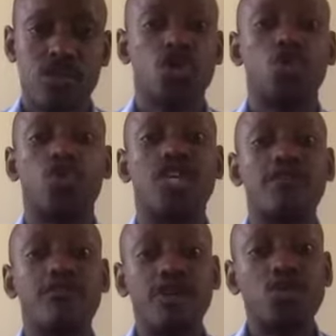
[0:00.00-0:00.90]
You could
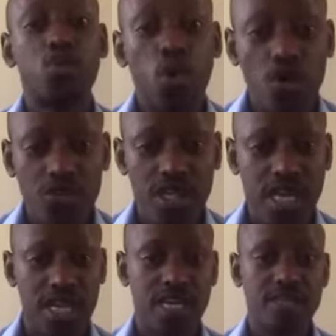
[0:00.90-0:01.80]
even first walk the
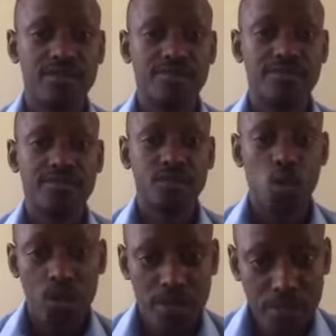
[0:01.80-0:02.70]
journey
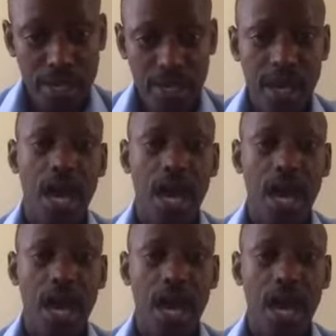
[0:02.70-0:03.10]
with me,